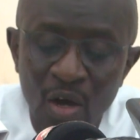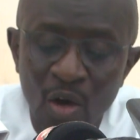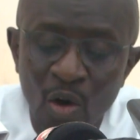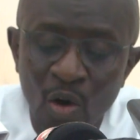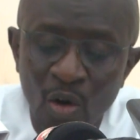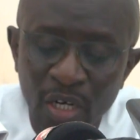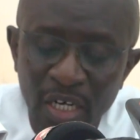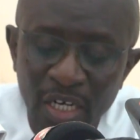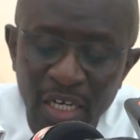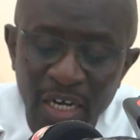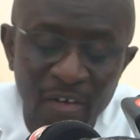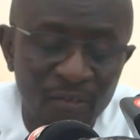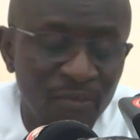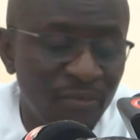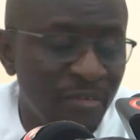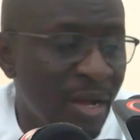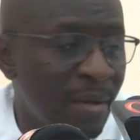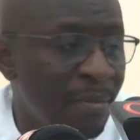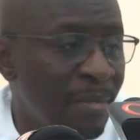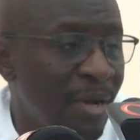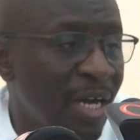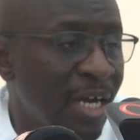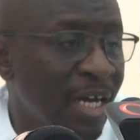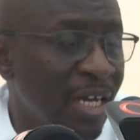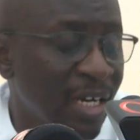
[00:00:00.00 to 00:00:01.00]
other than
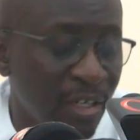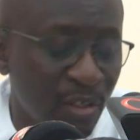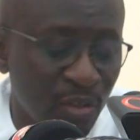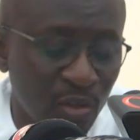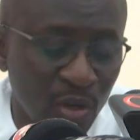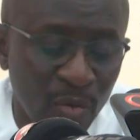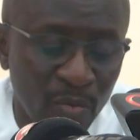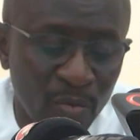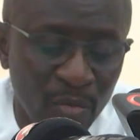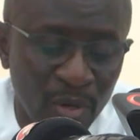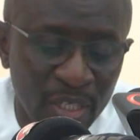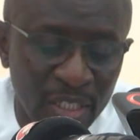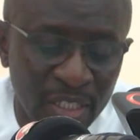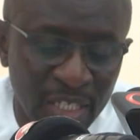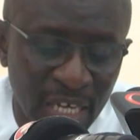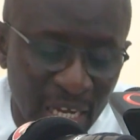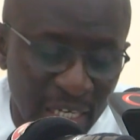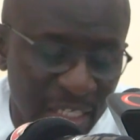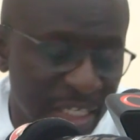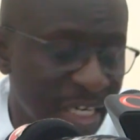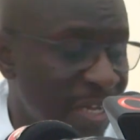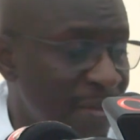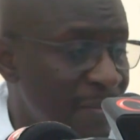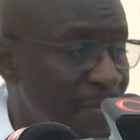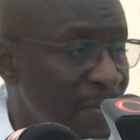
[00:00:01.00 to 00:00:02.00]
Fabakary Tombong
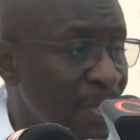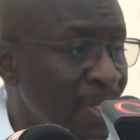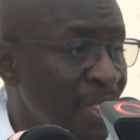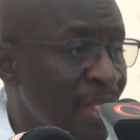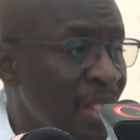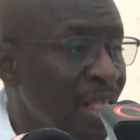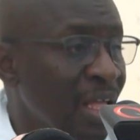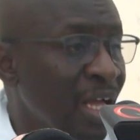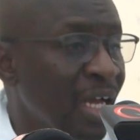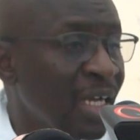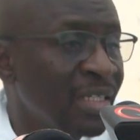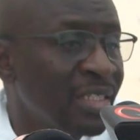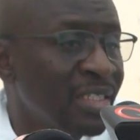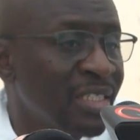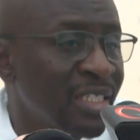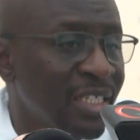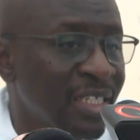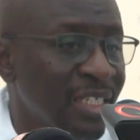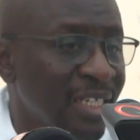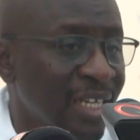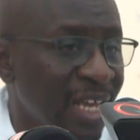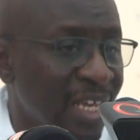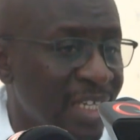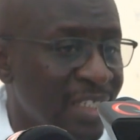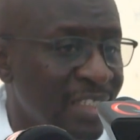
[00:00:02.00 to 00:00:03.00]
Jatta and
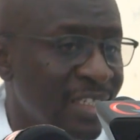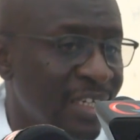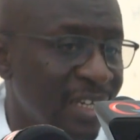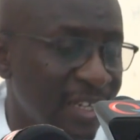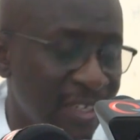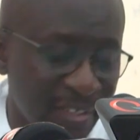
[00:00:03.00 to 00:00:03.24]
Sidi S.K.